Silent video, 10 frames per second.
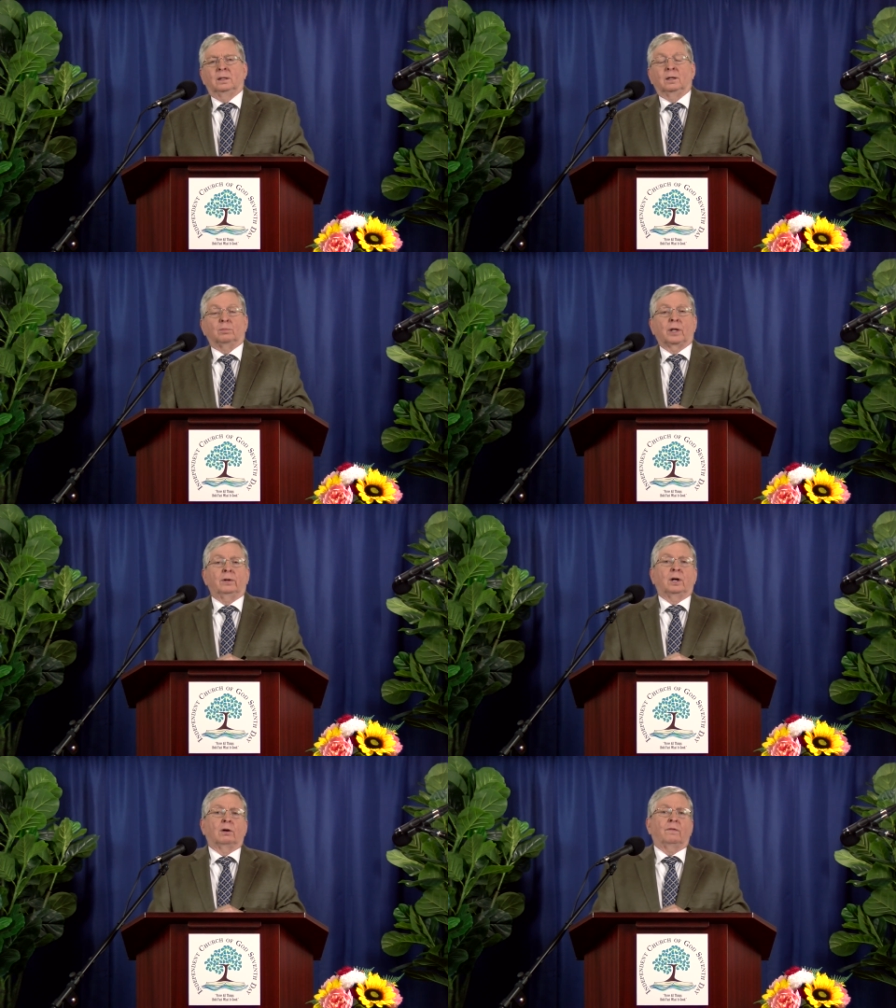Now,
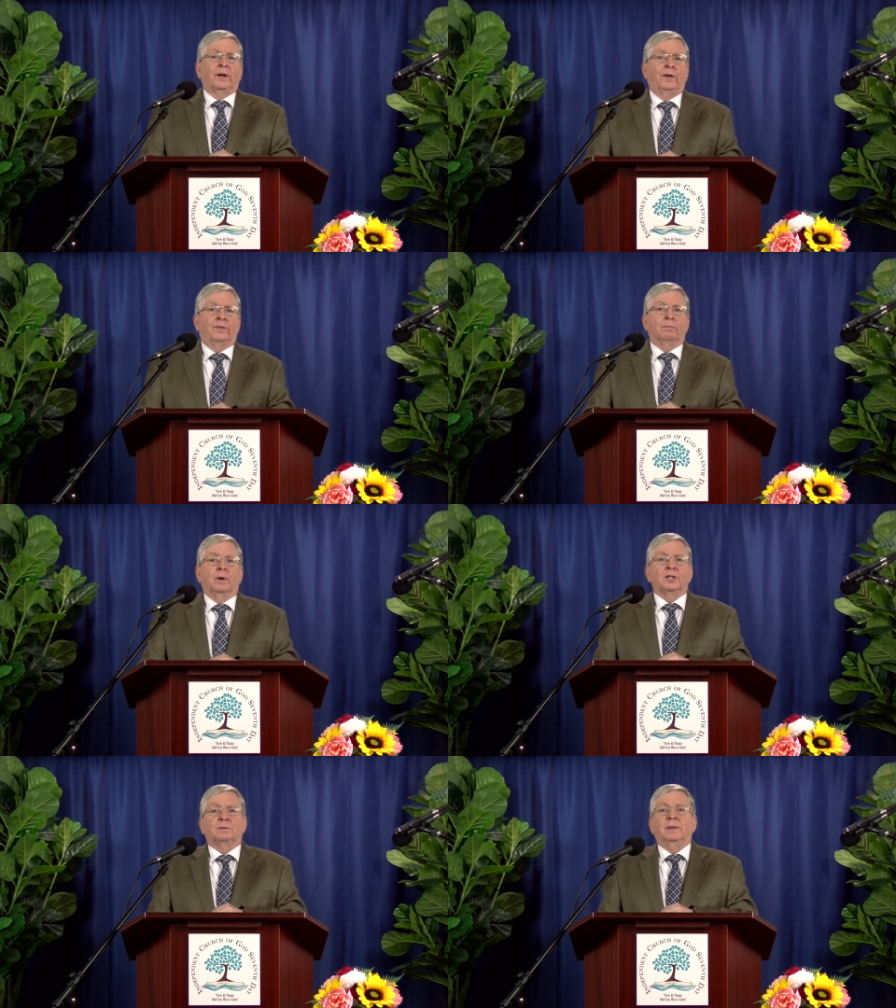brethren, our faith
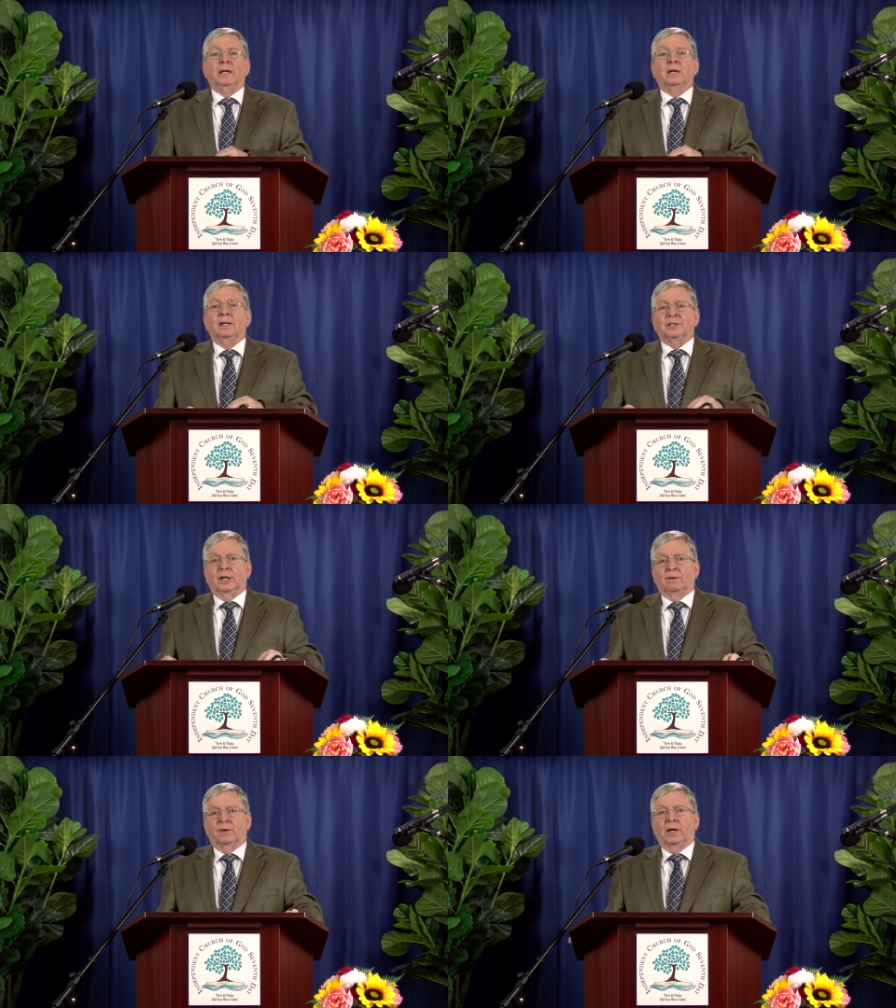must be
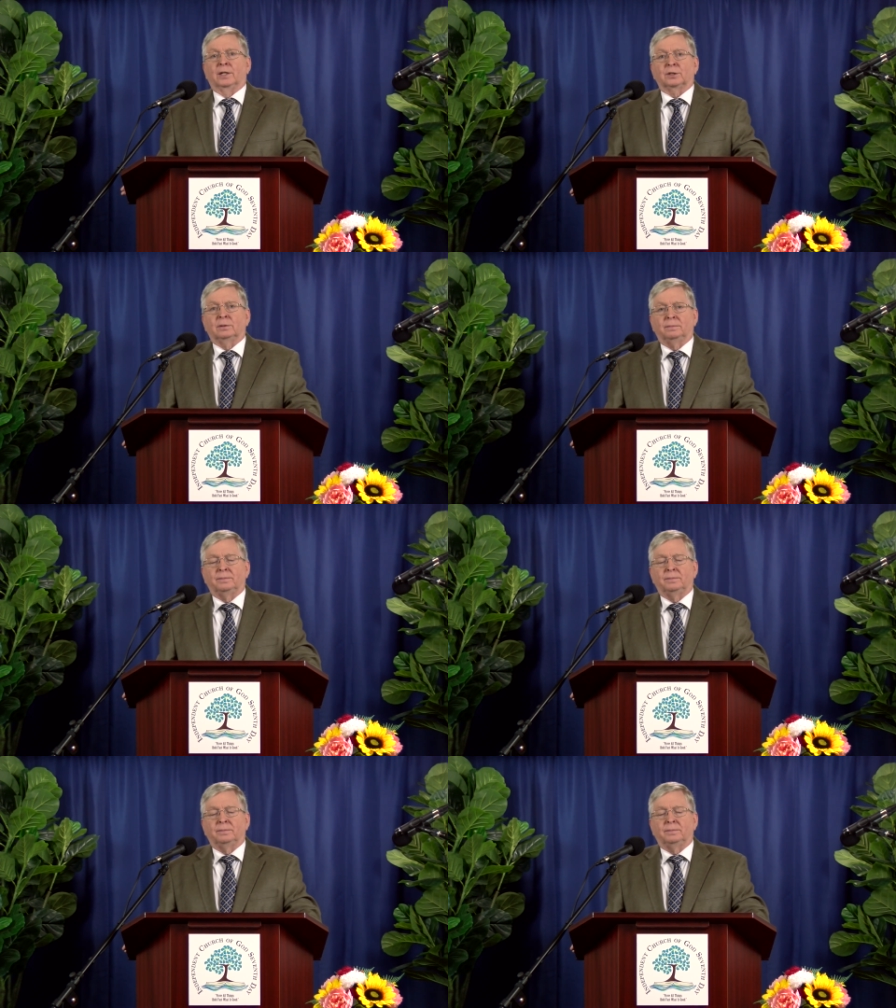steadfast.